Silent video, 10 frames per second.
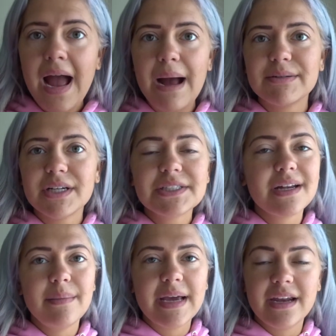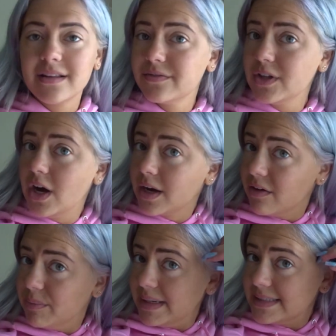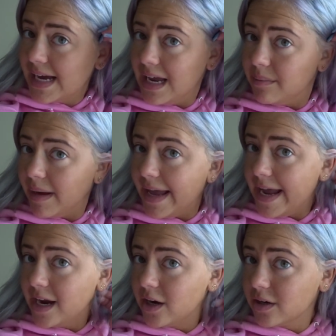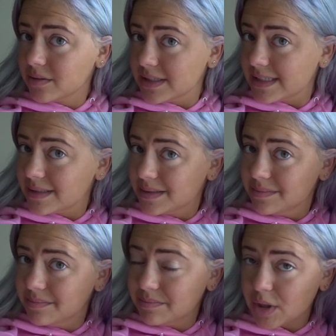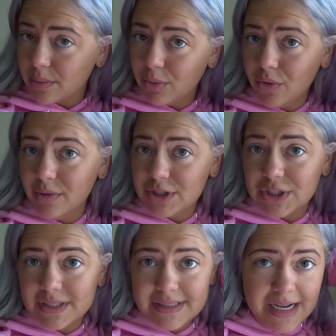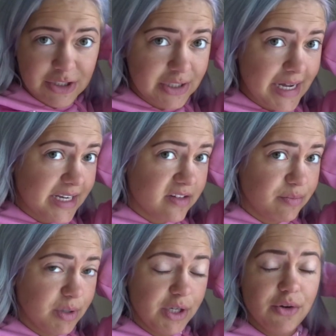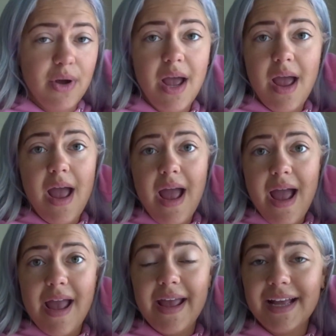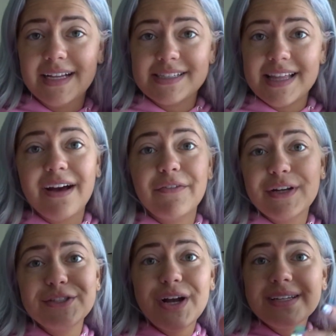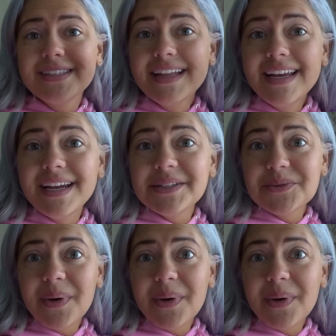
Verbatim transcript: I was also gonna make another vlog of me dyeing my hair this purple, which is actually kind of blue, and that footage got deleted as